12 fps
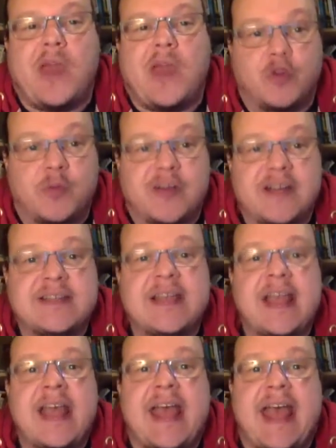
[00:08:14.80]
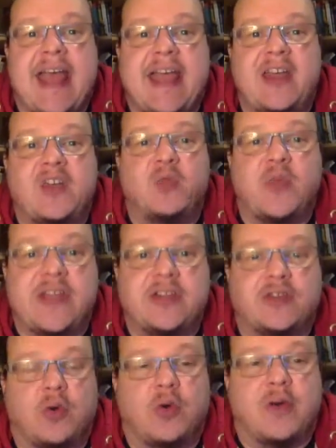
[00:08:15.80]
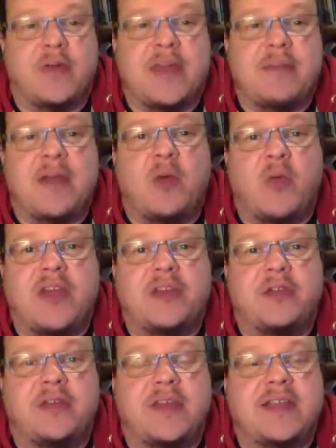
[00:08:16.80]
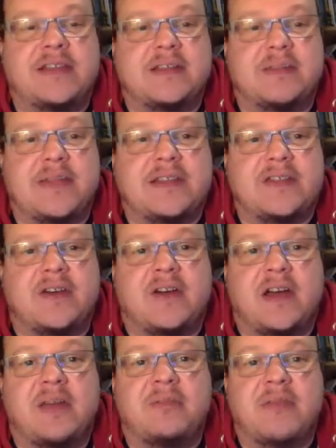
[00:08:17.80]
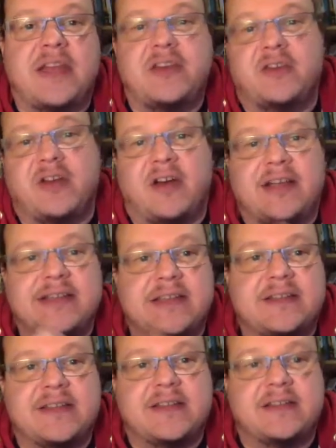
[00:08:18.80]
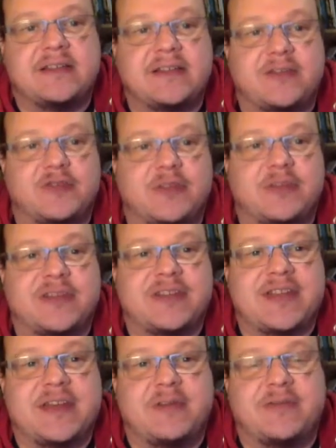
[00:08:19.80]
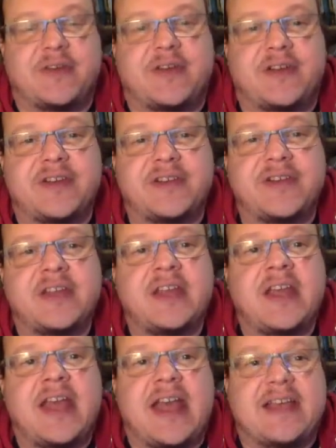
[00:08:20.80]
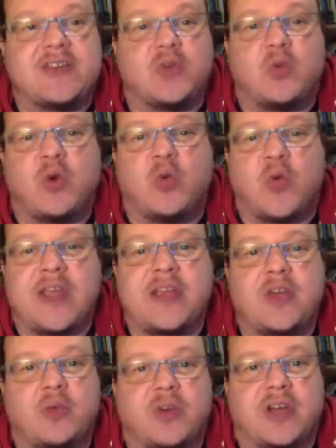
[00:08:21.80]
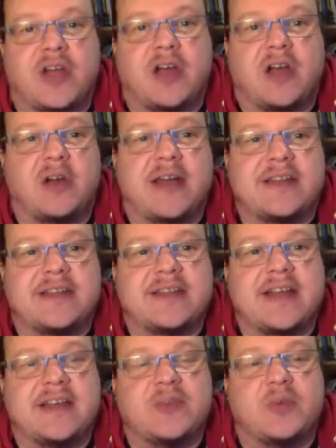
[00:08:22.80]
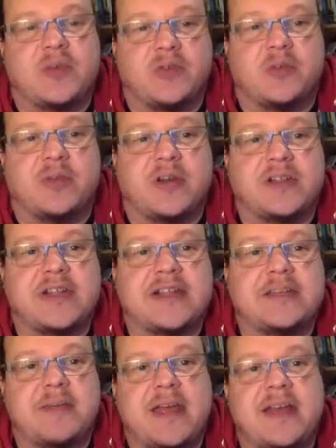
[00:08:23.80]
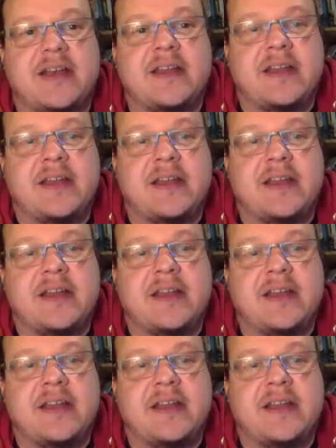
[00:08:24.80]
rubrics, and we can talk then about when you think is the best time, and you guys as the contributors get in first as to what week you want to go and discuss what your project's about,